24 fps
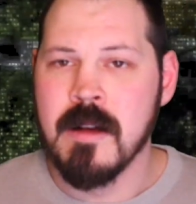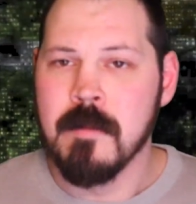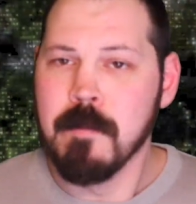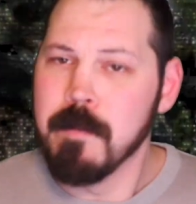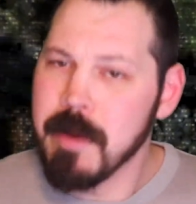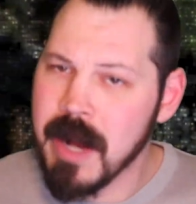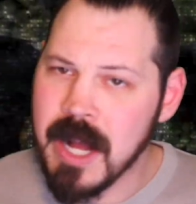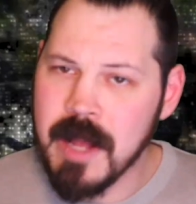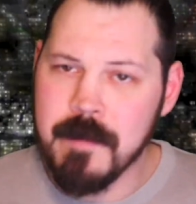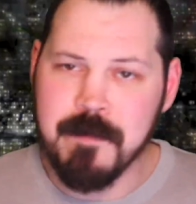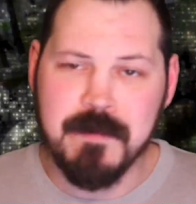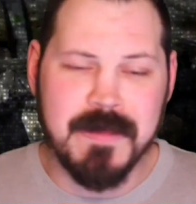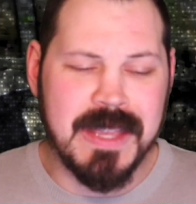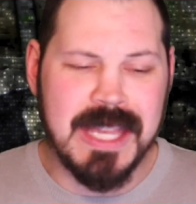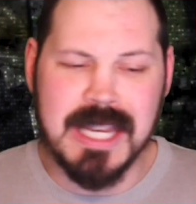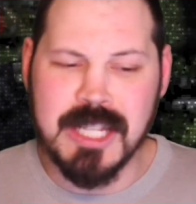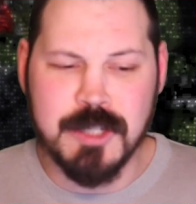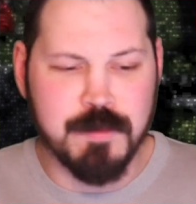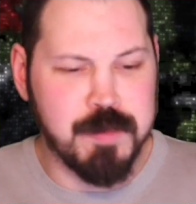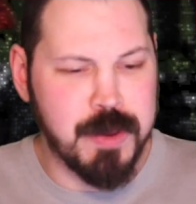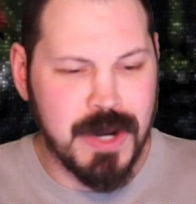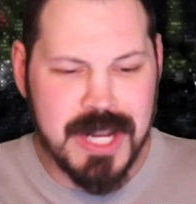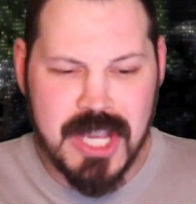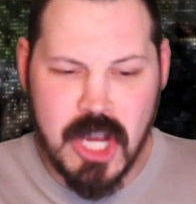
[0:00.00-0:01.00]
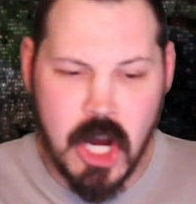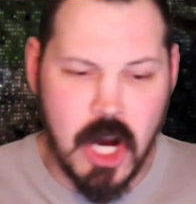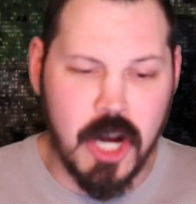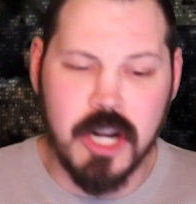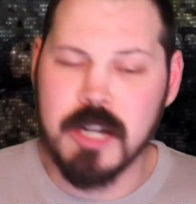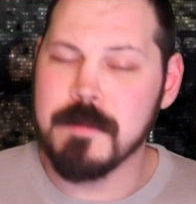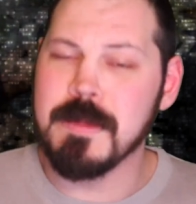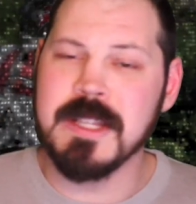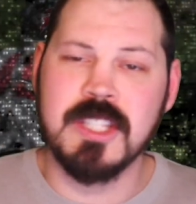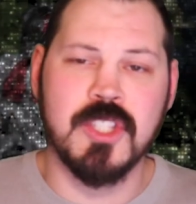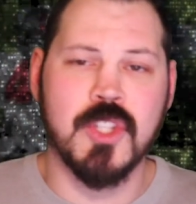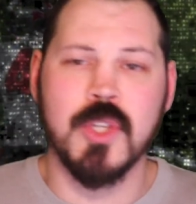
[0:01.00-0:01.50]
But it is pretty hard
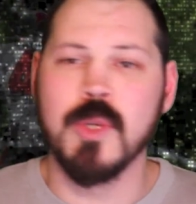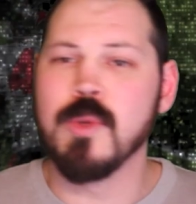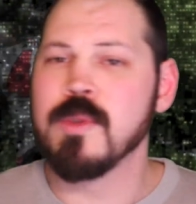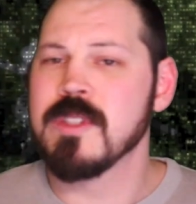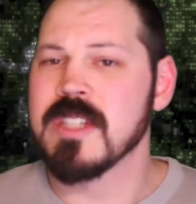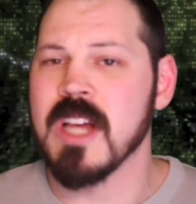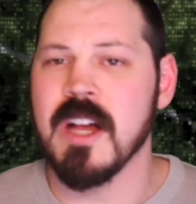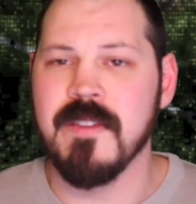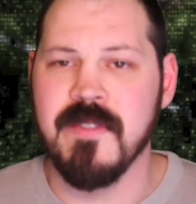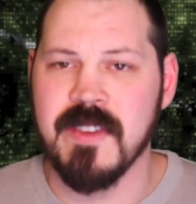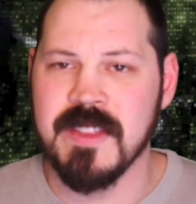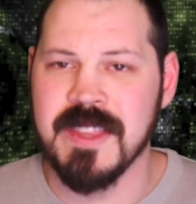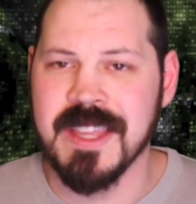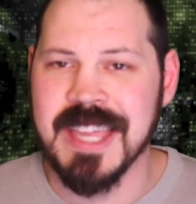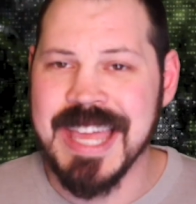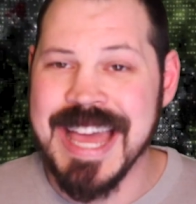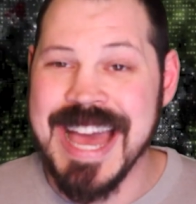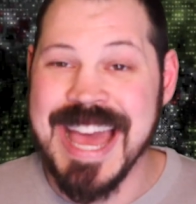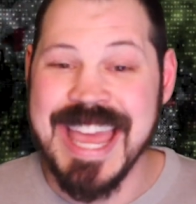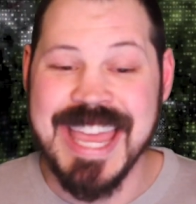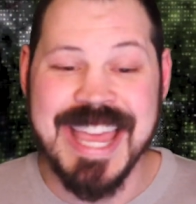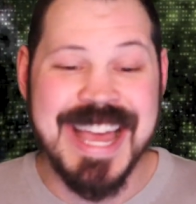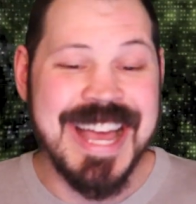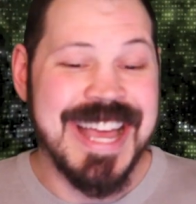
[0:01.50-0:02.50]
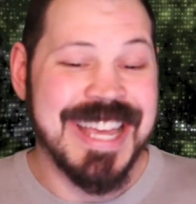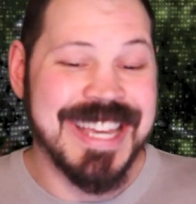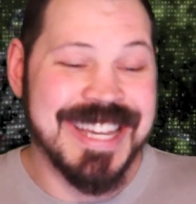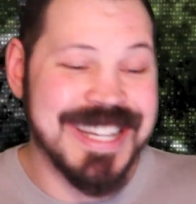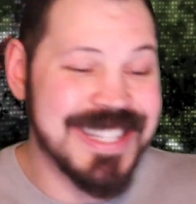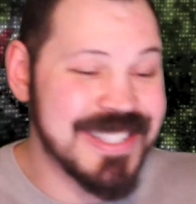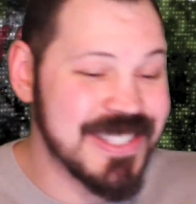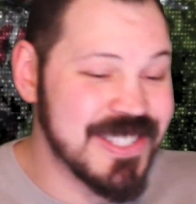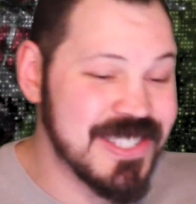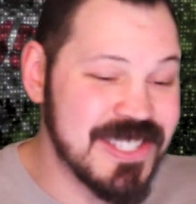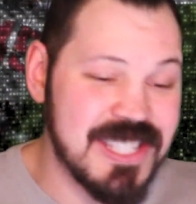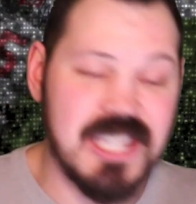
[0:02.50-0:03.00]
to be too tough on the guy,
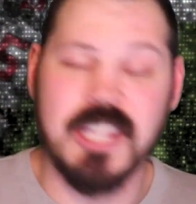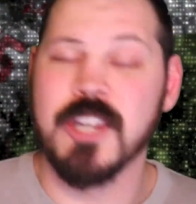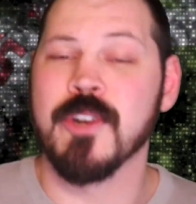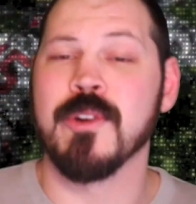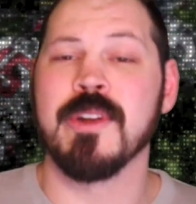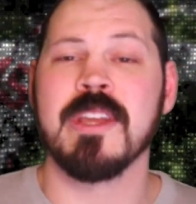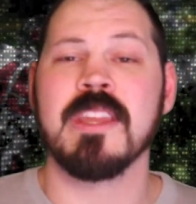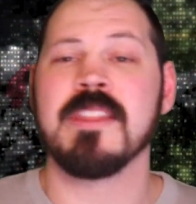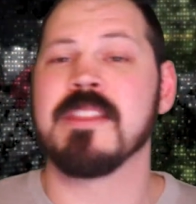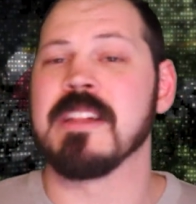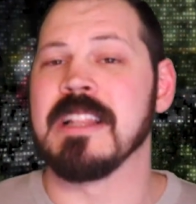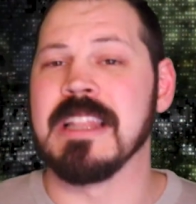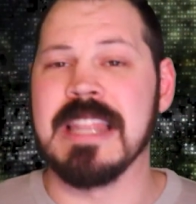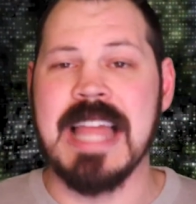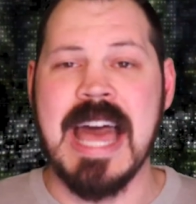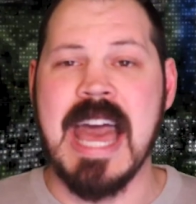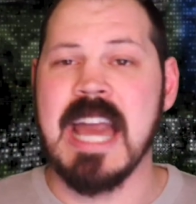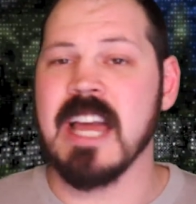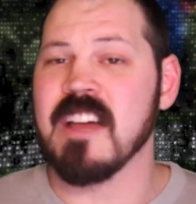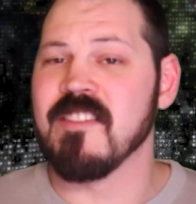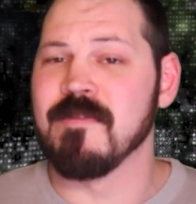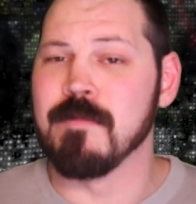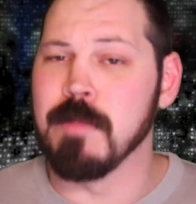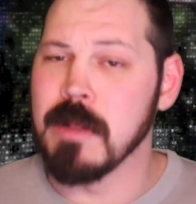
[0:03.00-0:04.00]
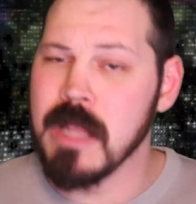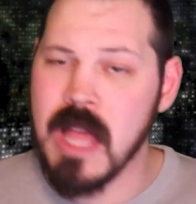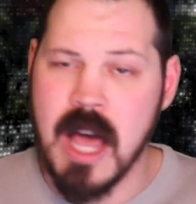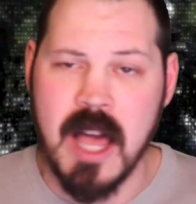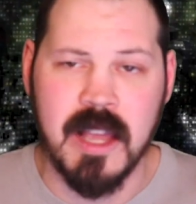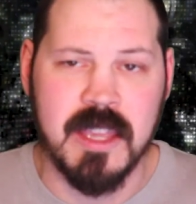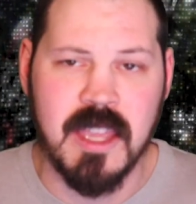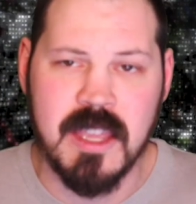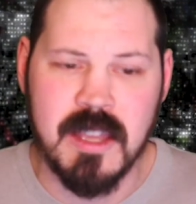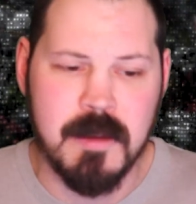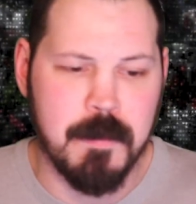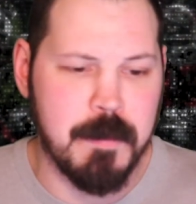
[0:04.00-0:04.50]
considering the lack of
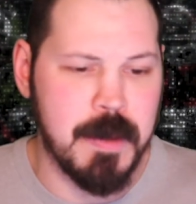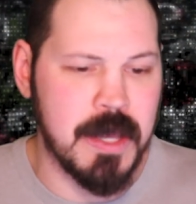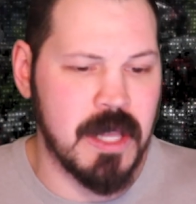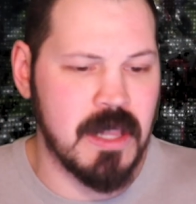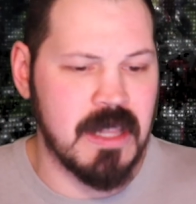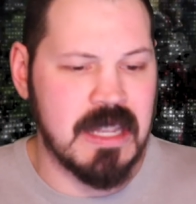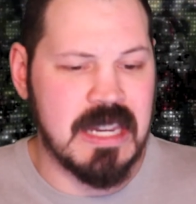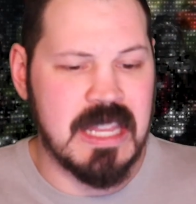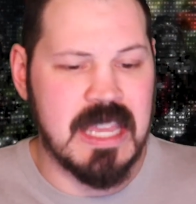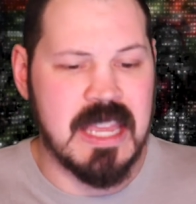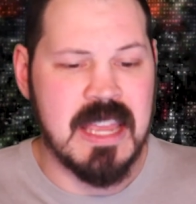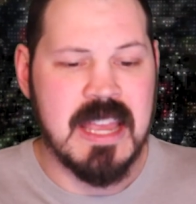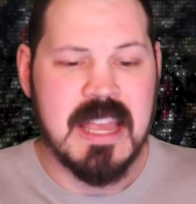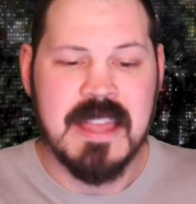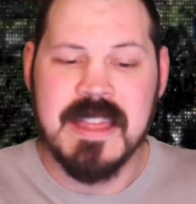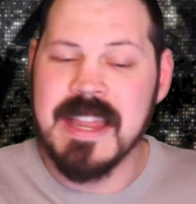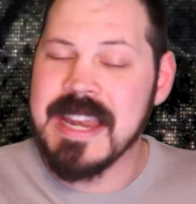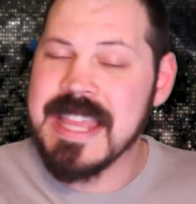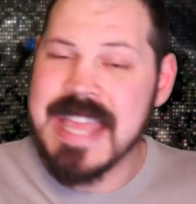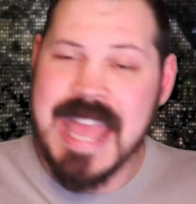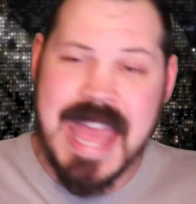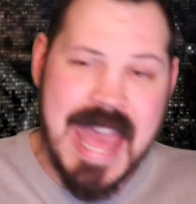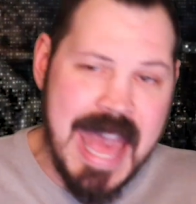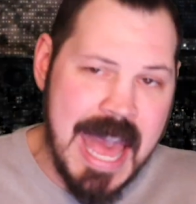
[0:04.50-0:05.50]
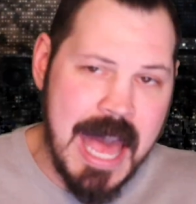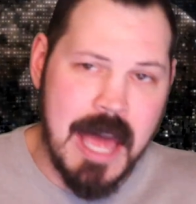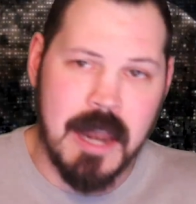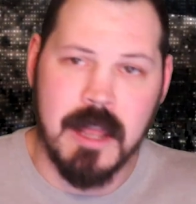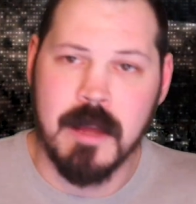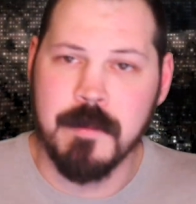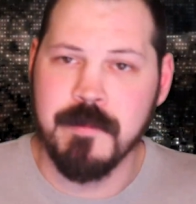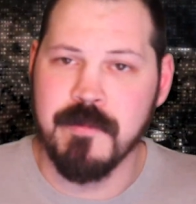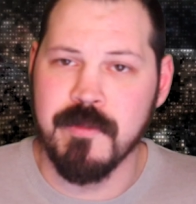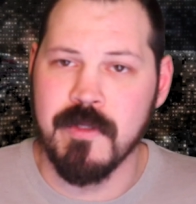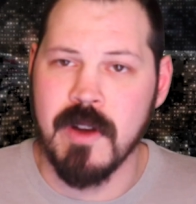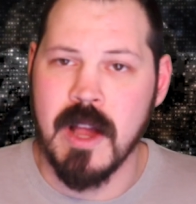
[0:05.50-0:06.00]
blocking ability that he had
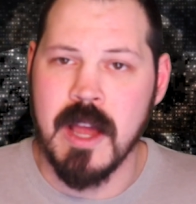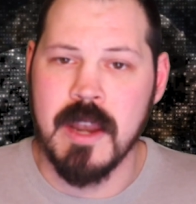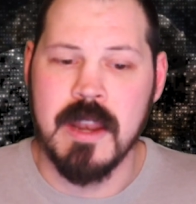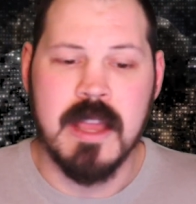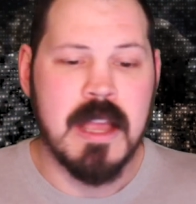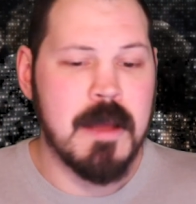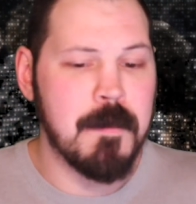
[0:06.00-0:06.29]
up front,